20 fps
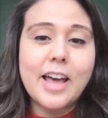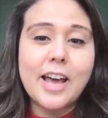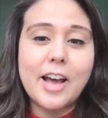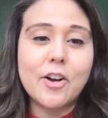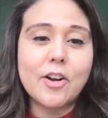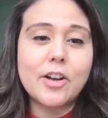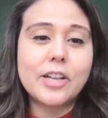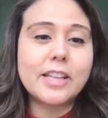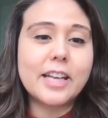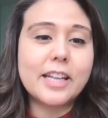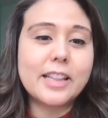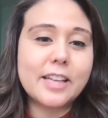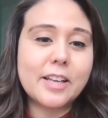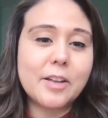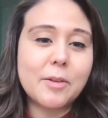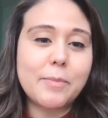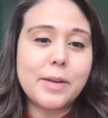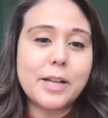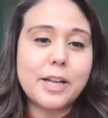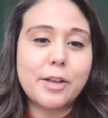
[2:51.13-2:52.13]
Aaron led the
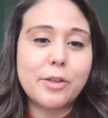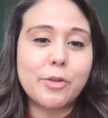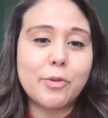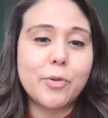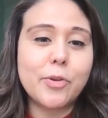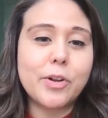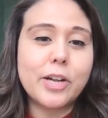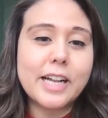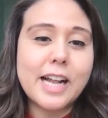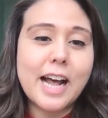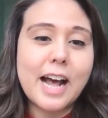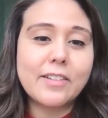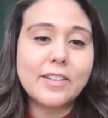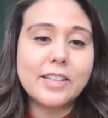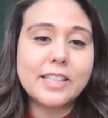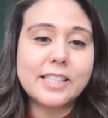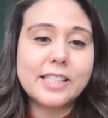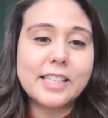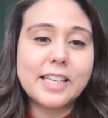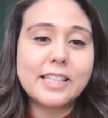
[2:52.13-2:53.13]
committee through an
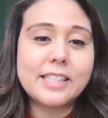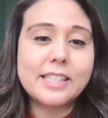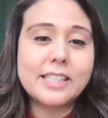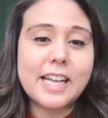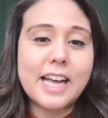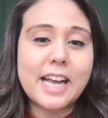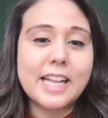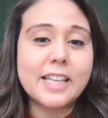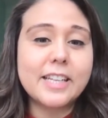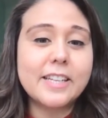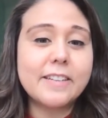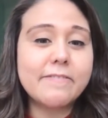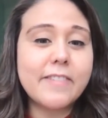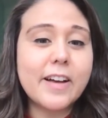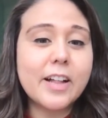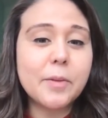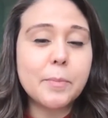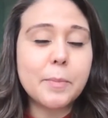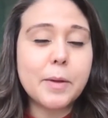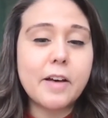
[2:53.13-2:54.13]
analysis and the
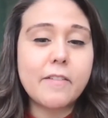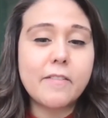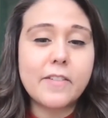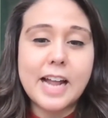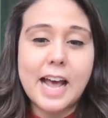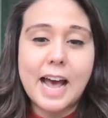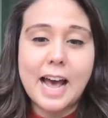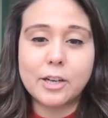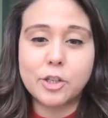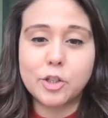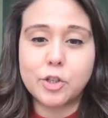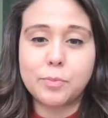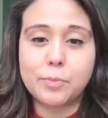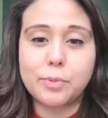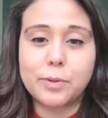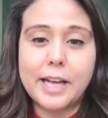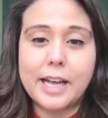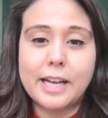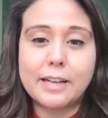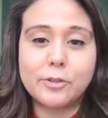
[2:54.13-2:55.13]
development of an action
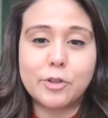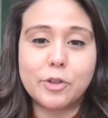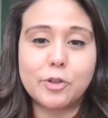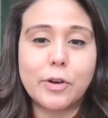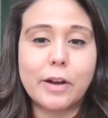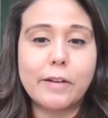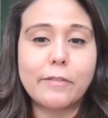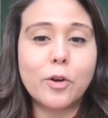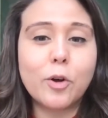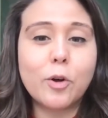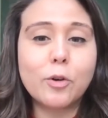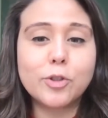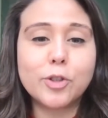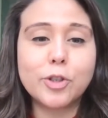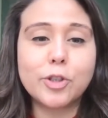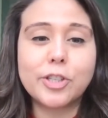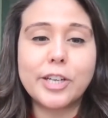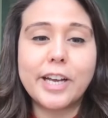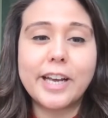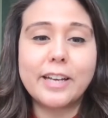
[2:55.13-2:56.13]
plan to drive
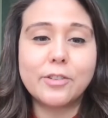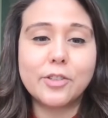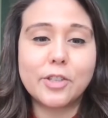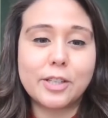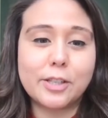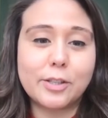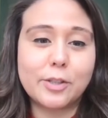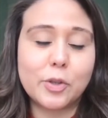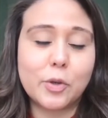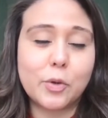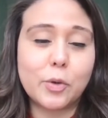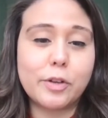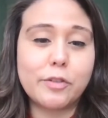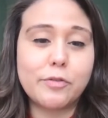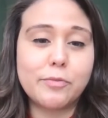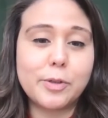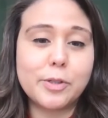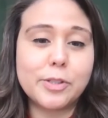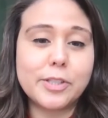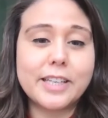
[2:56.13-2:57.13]
culture change in the School
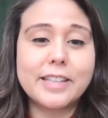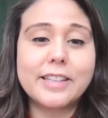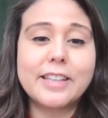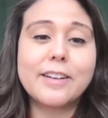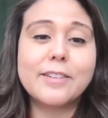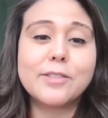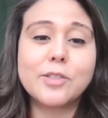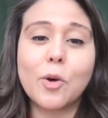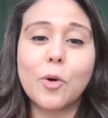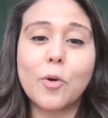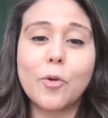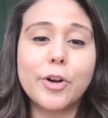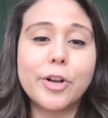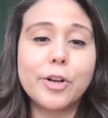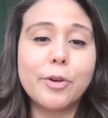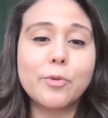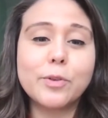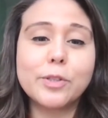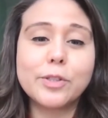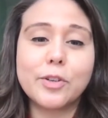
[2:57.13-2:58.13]
of Music that has
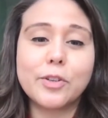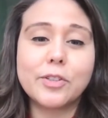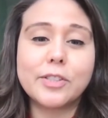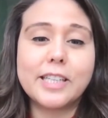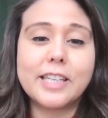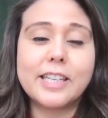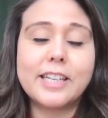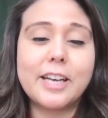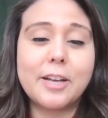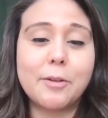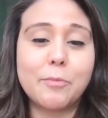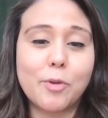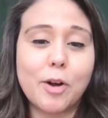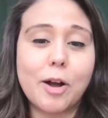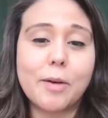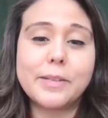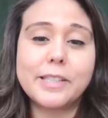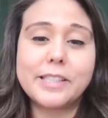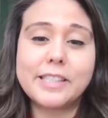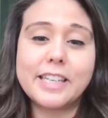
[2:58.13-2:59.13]
already resulted in
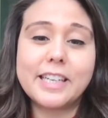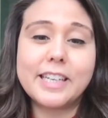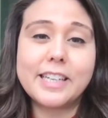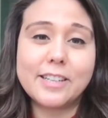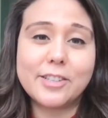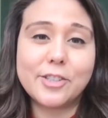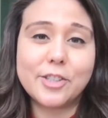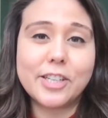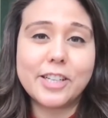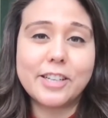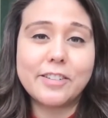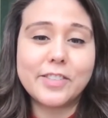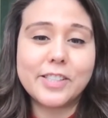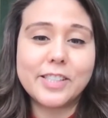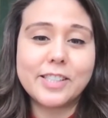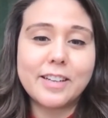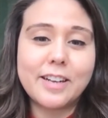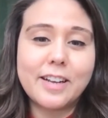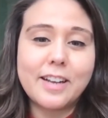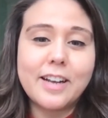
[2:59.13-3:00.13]
promising
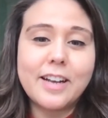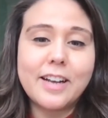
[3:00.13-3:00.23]
initiatives.